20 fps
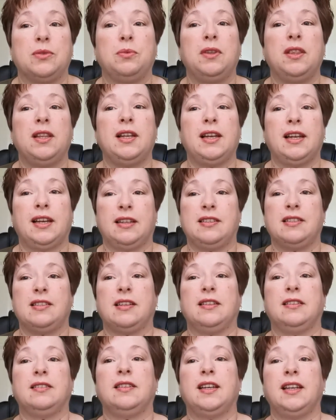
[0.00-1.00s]
with a
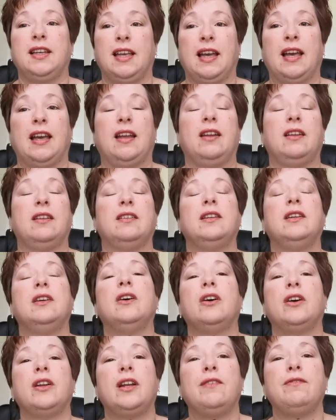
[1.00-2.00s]
letter, again,
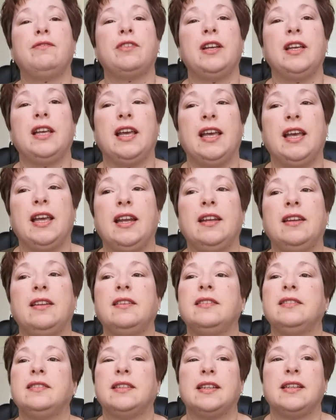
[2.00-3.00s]
on every in
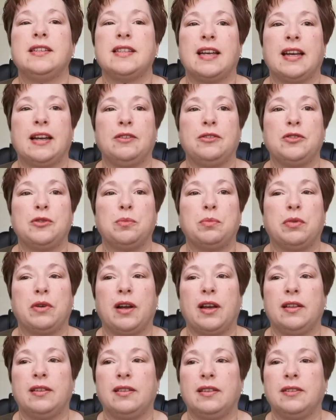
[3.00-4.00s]
and out
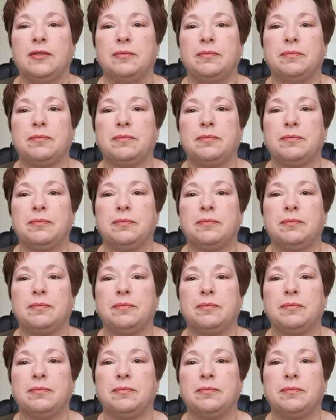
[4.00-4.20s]
breath.